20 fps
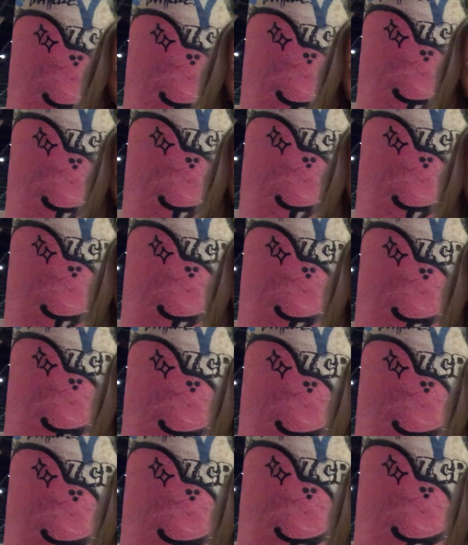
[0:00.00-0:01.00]

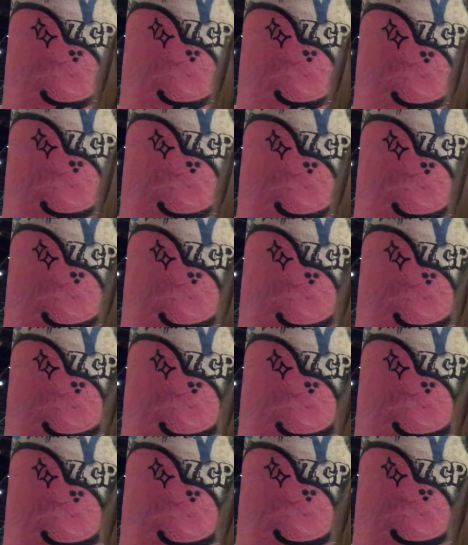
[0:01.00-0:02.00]

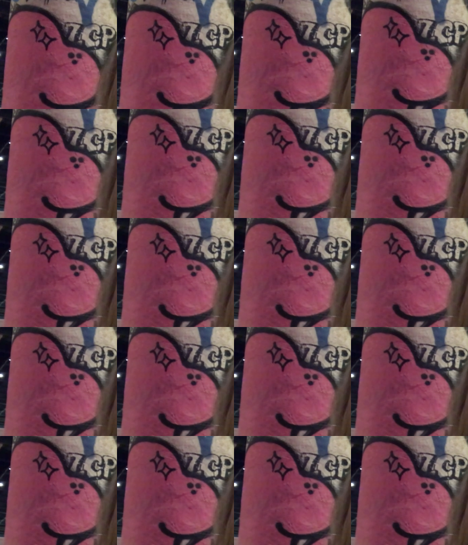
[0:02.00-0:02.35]
The person shown says nothing.